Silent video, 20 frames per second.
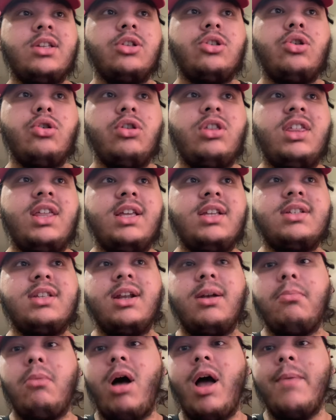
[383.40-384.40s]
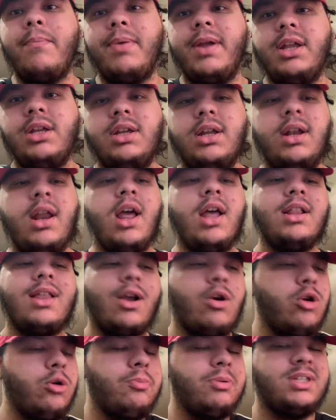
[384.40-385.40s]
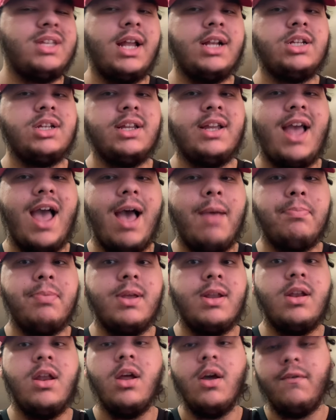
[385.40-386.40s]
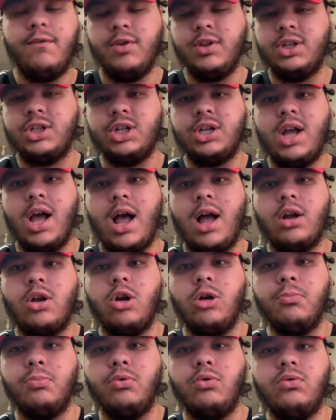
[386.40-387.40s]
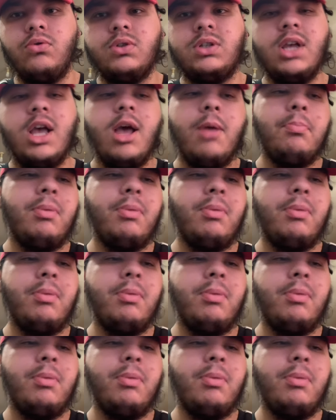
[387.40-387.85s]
are two things that, in my opinion, that could potentially happen for the Chicago Bulls,